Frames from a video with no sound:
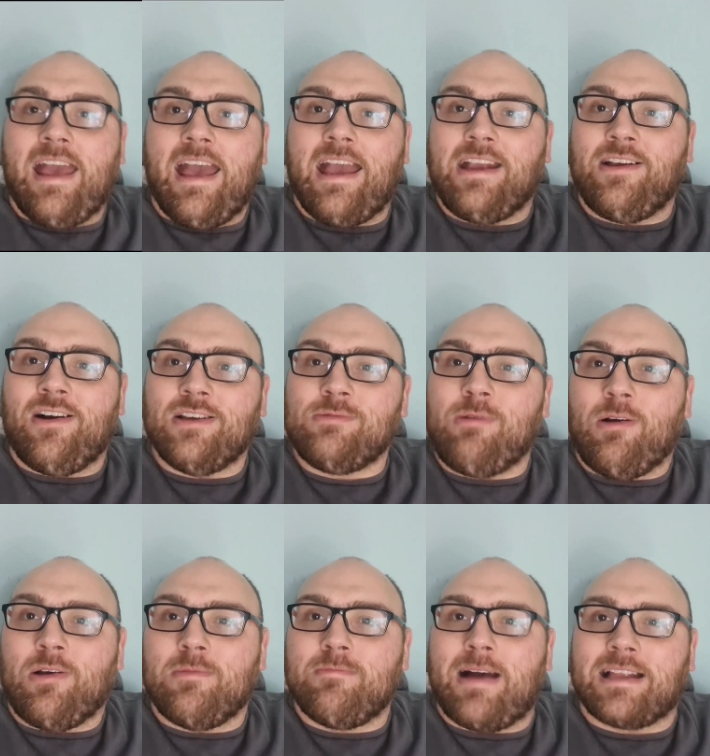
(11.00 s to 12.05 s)
Hey guys,
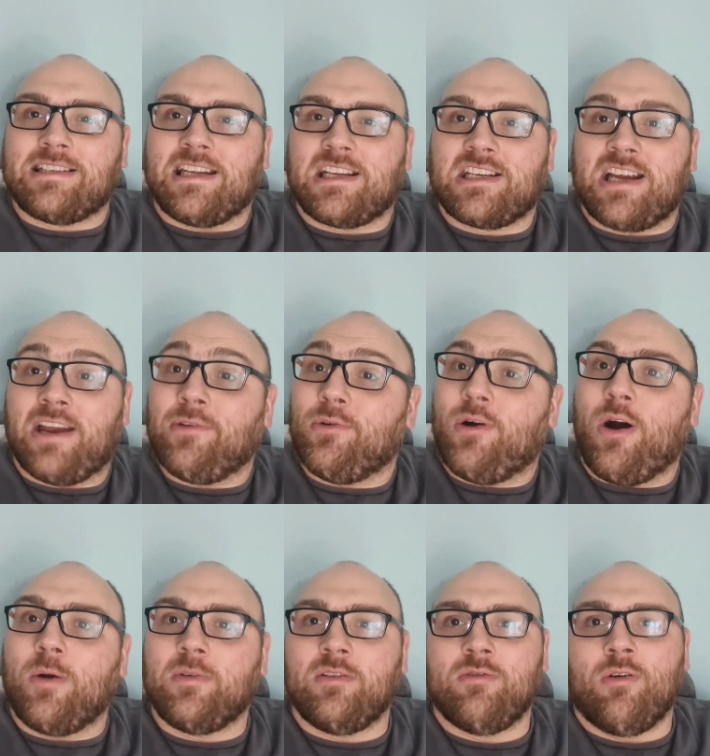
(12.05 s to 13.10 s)
welcome back to the channel.
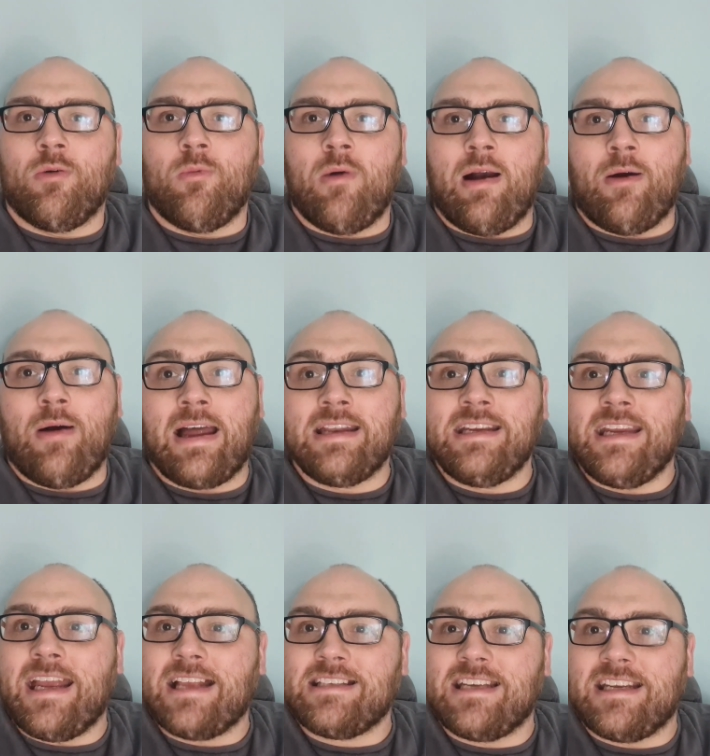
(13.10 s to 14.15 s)
Hope you're all well. And
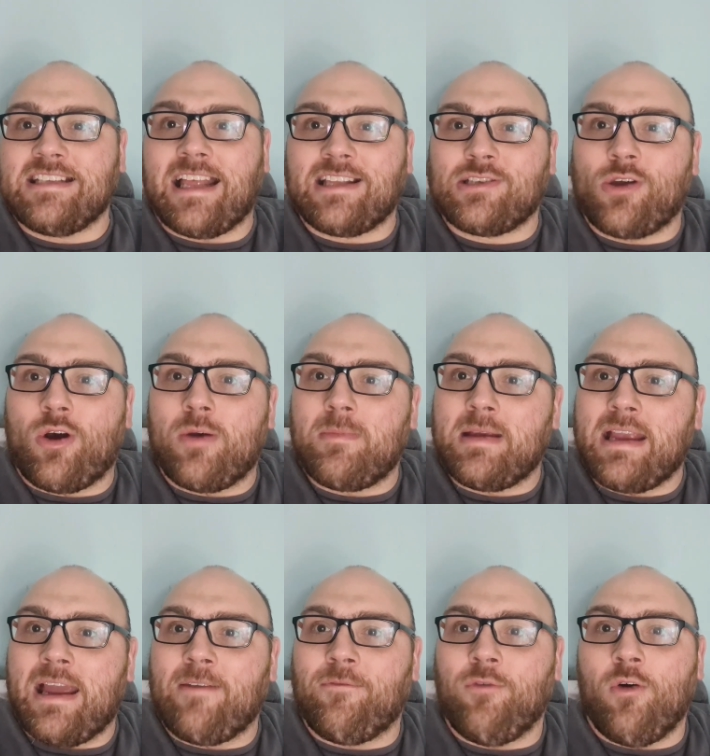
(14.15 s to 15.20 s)
yes, it is that time
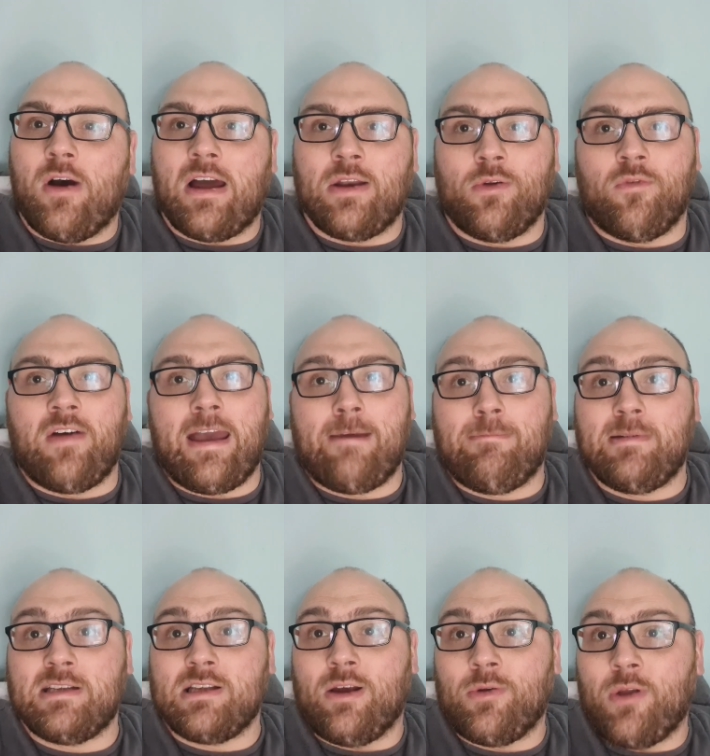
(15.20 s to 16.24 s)
again for another
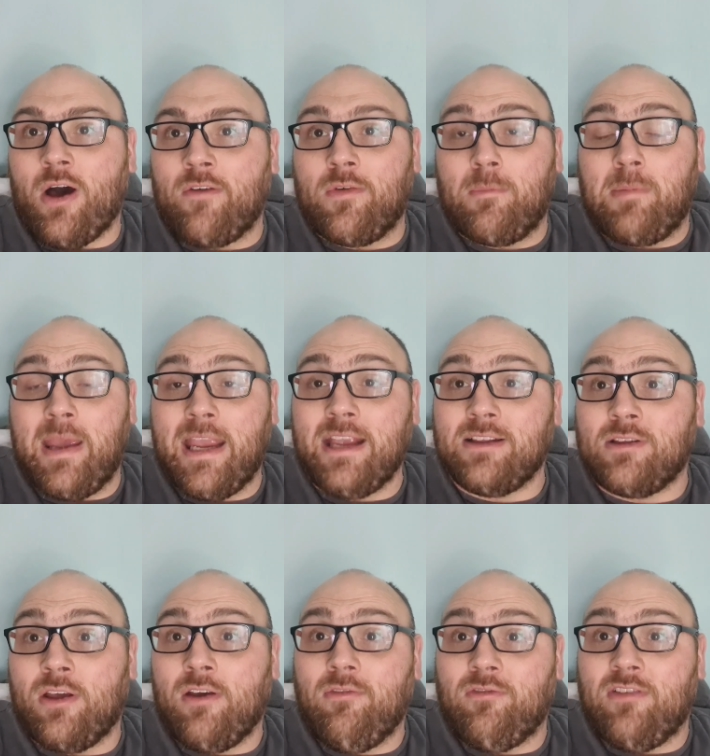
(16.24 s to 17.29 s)
episode of Pick
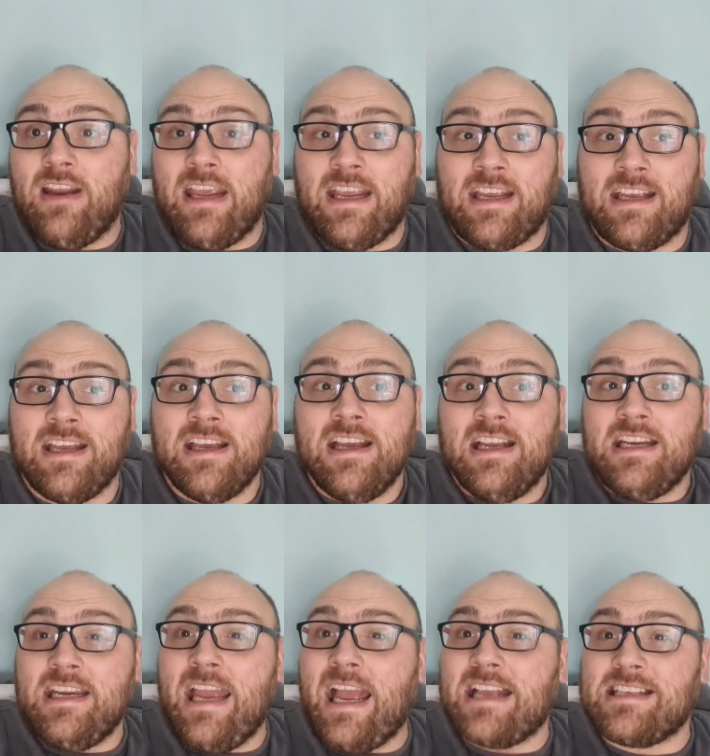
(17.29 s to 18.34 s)
the Flick.
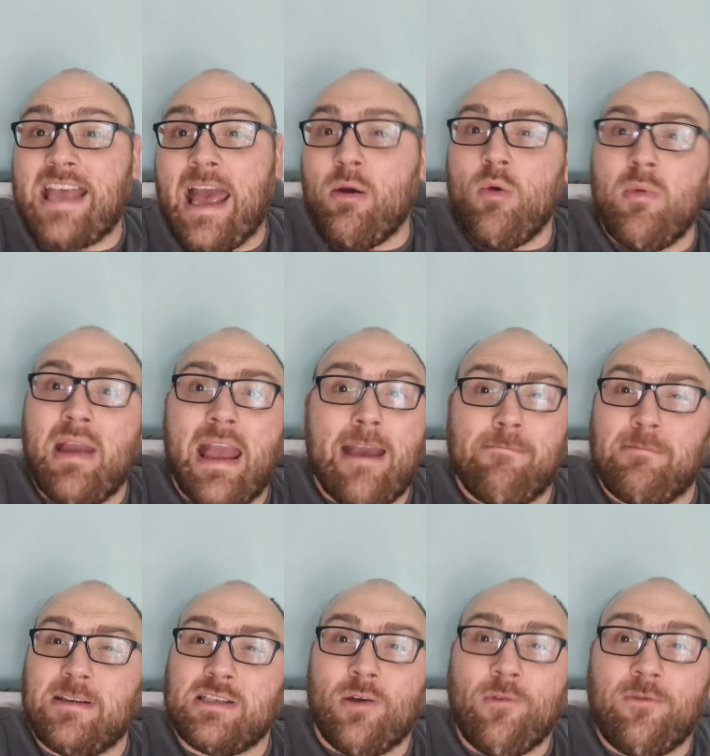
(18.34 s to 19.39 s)
Yes, how are we at
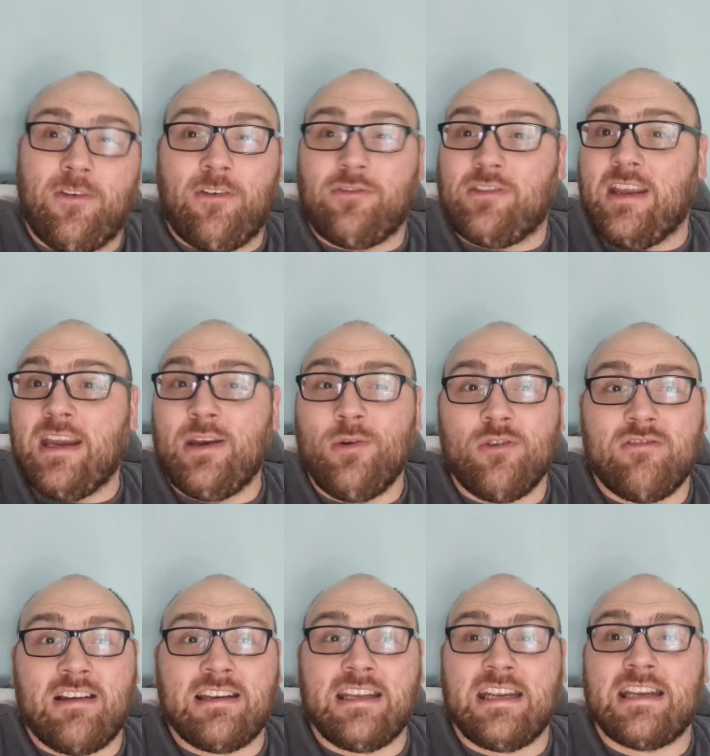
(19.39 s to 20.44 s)
episode 15
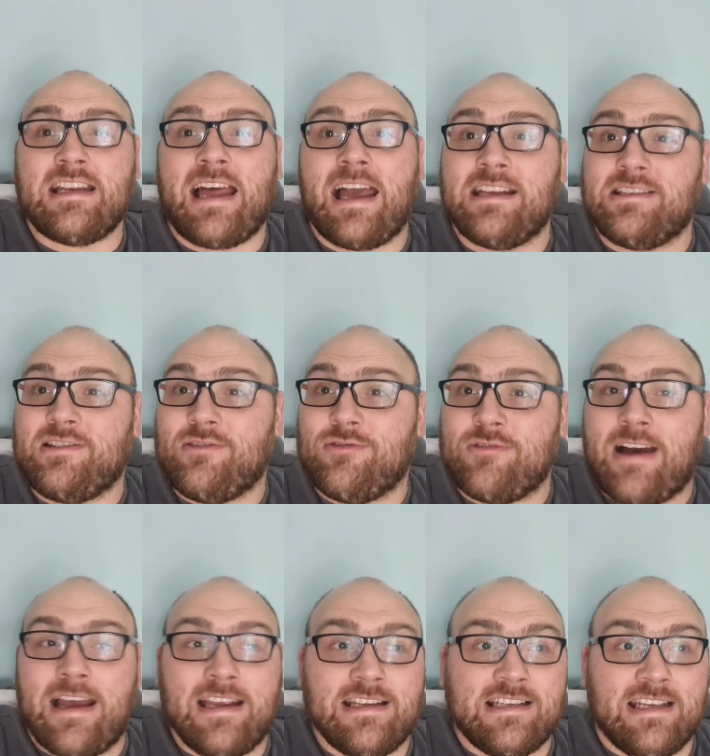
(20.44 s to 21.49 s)
already? That is
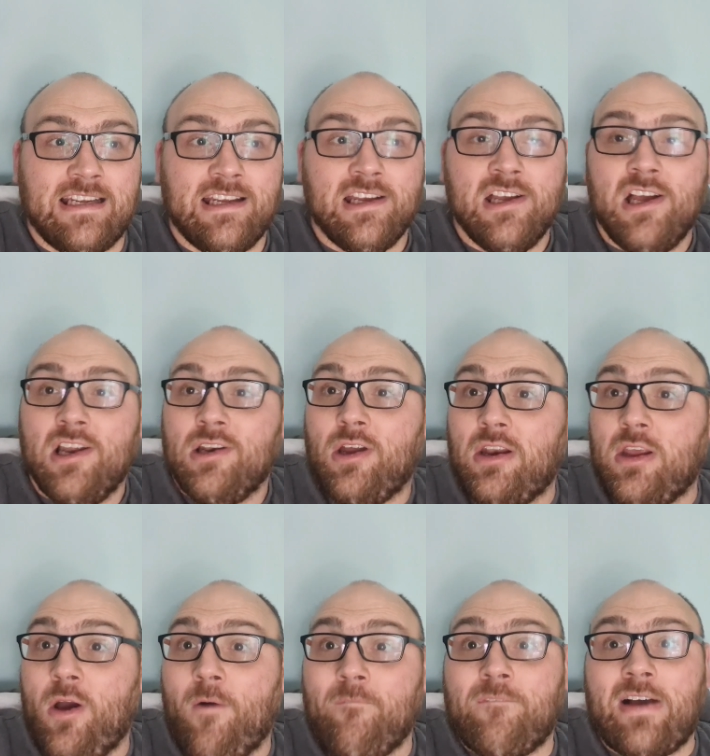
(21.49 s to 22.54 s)
crazy. Like the
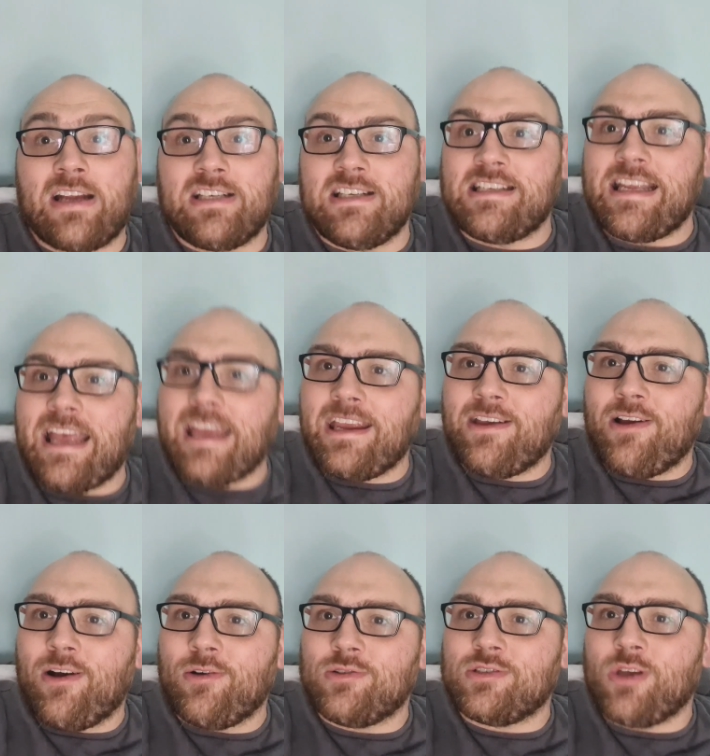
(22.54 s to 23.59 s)
old fashioned saying
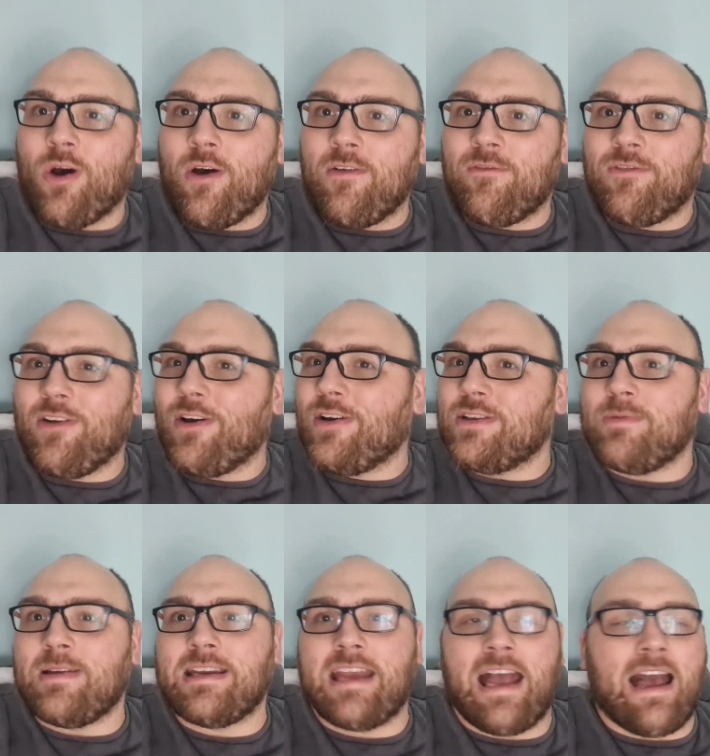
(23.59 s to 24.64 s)
goes, time flies
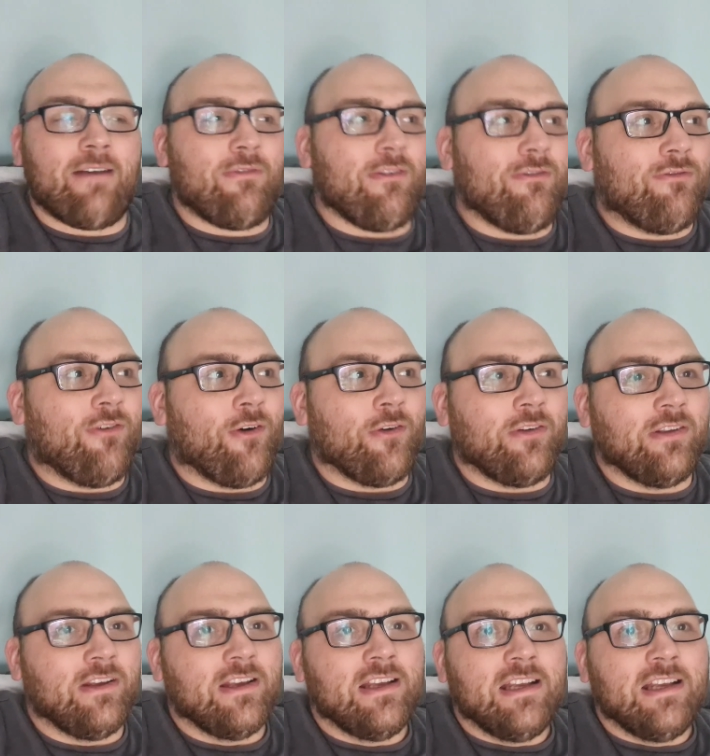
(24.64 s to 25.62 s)
when you're having fun.